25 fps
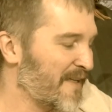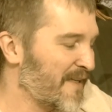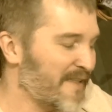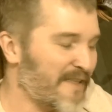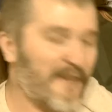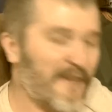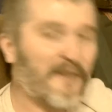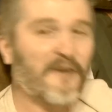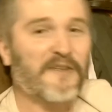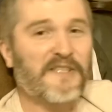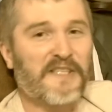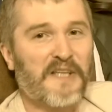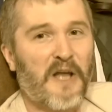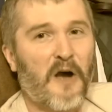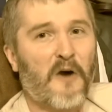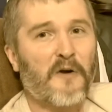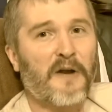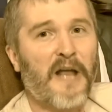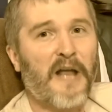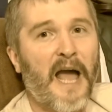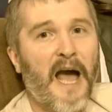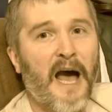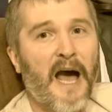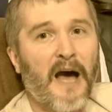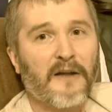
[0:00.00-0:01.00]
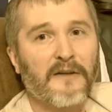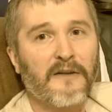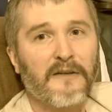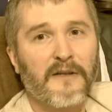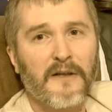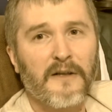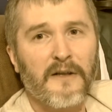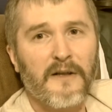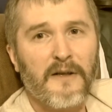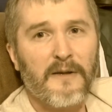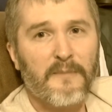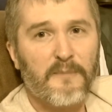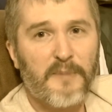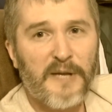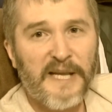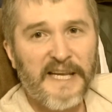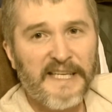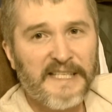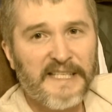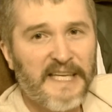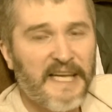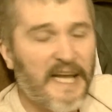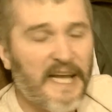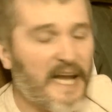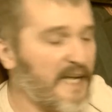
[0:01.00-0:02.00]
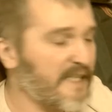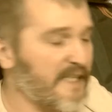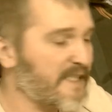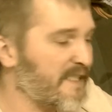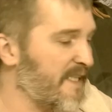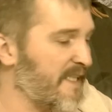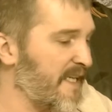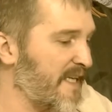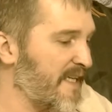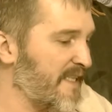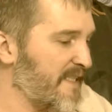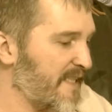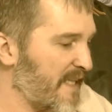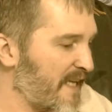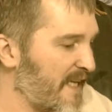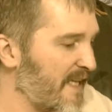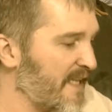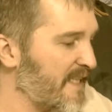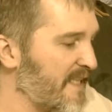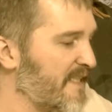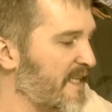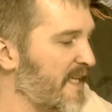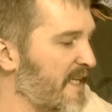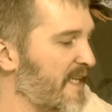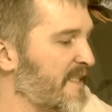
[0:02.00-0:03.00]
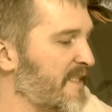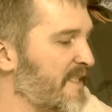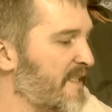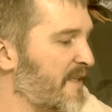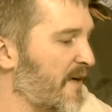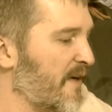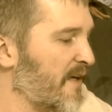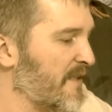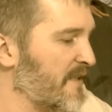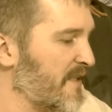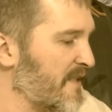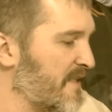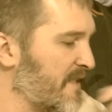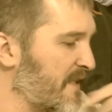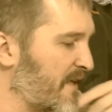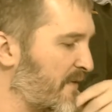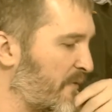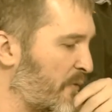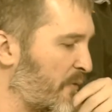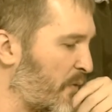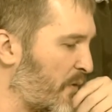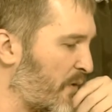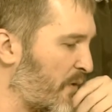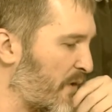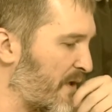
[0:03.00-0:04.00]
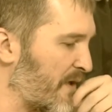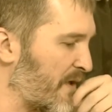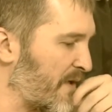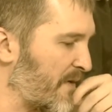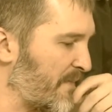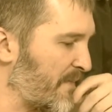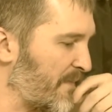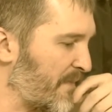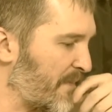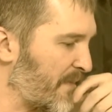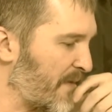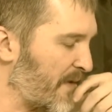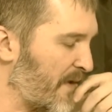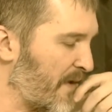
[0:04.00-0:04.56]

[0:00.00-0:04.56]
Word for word: So there's no doubt PTSD did exist during the Civil War.